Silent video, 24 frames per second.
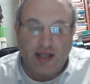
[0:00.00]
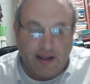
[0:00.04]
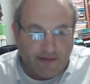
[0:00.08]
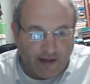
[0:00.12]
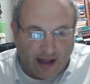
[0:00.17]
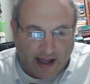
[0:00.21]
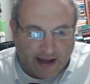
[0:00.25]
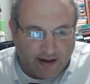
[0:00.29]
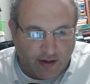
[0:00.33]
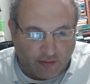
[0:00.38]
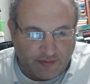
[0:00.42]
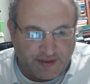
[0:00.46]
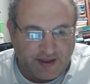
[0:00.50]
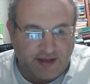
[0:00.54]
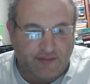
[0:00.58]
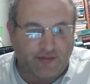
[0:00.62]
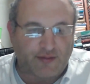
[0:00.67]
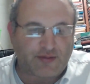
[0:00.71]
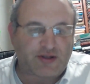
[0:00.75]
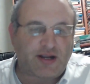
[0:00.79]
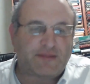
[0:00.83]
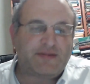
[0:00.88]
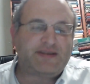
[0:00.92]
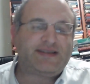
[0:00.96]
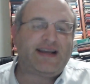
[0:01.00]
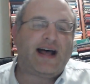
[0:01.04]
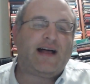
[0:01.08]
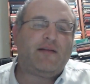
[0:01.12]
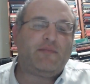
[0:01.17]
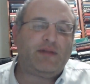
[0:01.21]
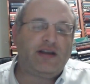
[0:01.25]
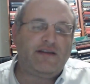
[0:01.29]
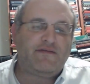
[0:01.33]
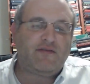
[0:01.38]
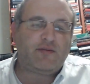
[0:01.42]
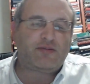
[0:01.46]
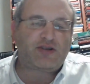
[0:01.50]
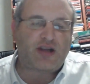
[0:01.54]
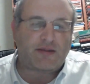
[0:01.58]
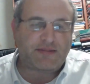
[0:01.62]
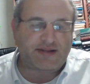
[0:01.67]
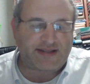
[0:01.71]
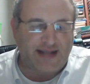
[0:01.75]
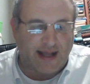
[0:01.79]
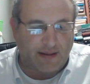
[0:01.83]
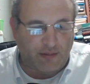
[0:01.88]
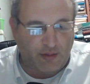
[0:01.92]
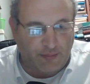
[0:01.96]
I don't think Reb Shlomo
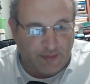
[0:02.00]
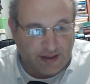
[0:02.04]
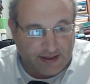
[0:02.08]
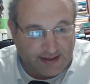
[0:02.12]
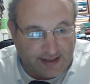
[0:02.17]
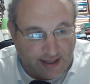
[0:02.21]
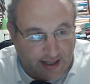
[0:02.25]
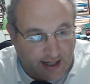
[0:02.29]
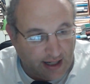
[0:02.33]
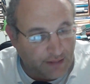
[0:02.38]
Zalman means that.